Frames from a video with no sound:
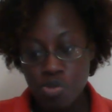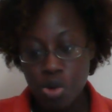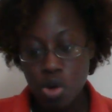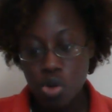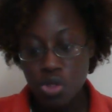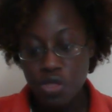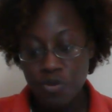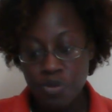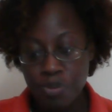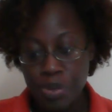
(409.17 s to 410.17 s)
both
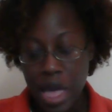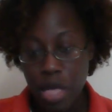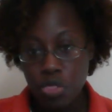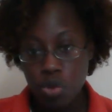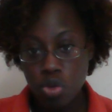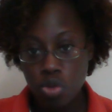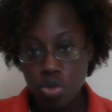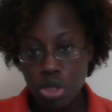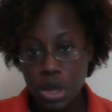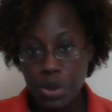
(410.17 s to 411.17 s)

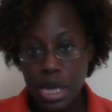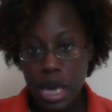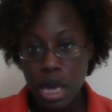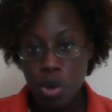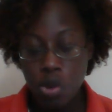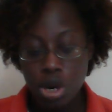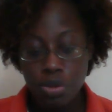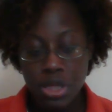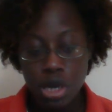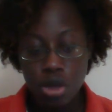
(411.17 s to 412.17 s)
bathrooms that we had, one
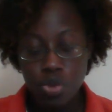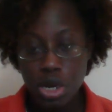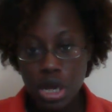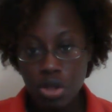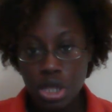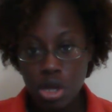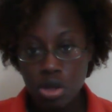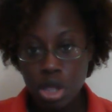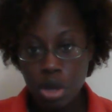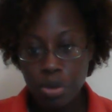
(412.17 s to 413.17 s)
upstairs, one
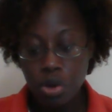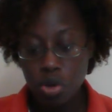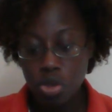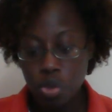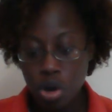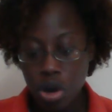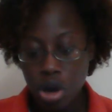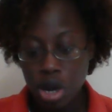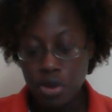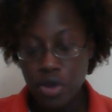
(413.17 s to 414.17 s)
downstairs, they both
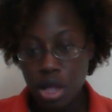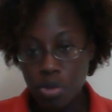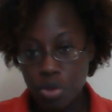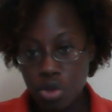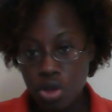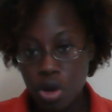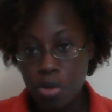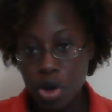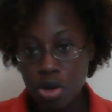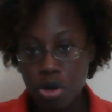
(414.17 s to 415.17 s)
were unavailable. So
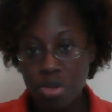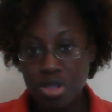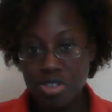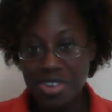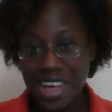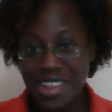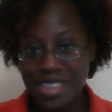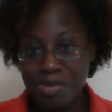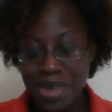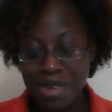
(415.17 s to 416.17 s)
my grandmother tried
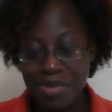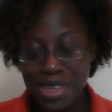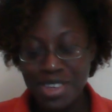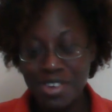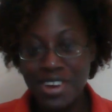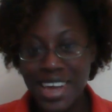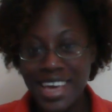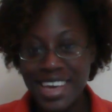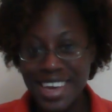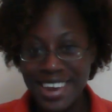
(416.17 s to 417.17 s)
to make me
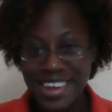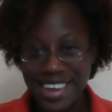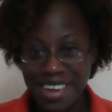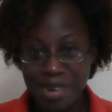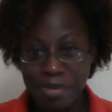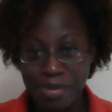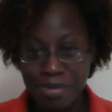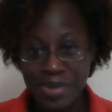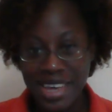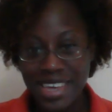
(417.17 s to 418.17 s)
urinate in a
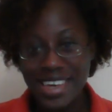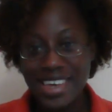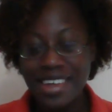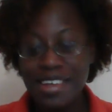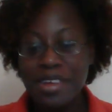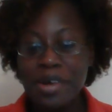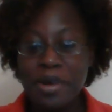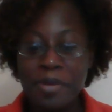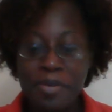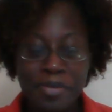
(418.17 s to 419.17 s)
bucket,
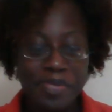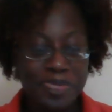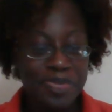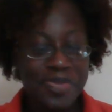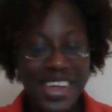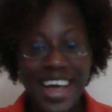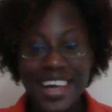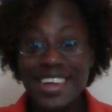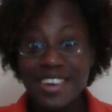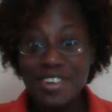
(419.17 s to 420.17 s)
but I
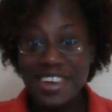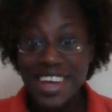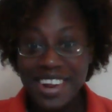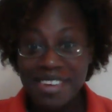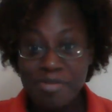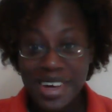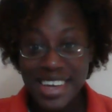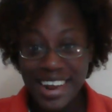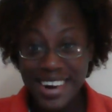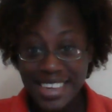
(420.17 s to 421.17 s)
couldn't urinate in the bucket. I